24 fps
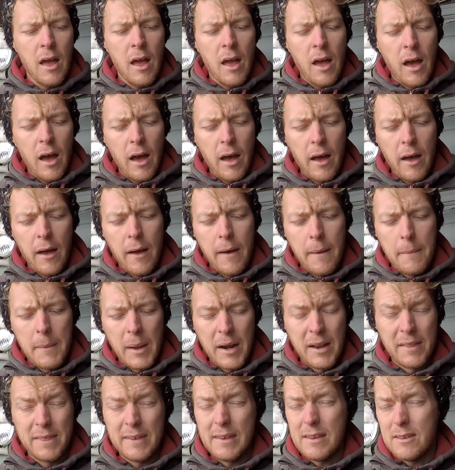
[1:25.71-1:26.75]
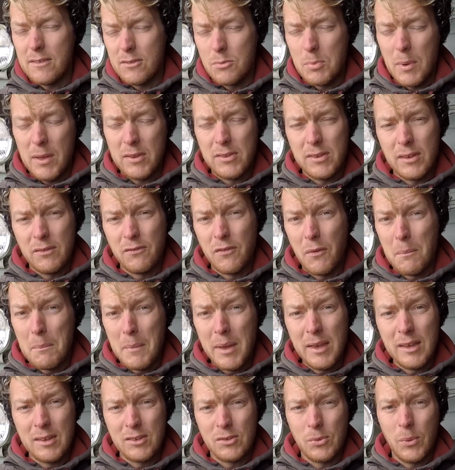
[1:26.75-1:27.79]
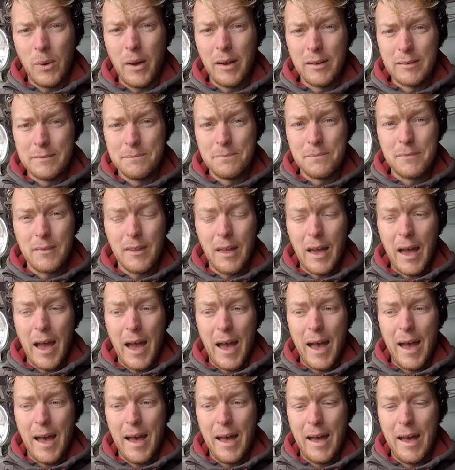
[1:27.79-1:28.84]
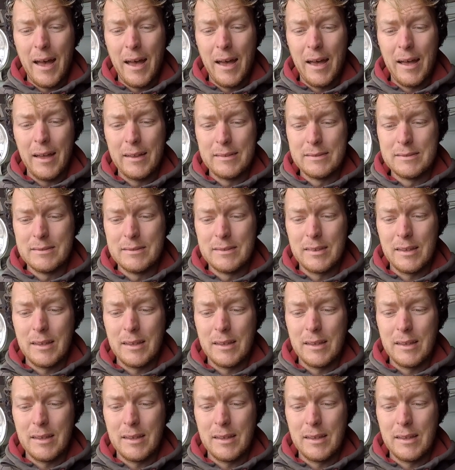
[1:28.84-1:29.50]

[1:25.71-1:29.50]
and I think it's the best thing for me as well. And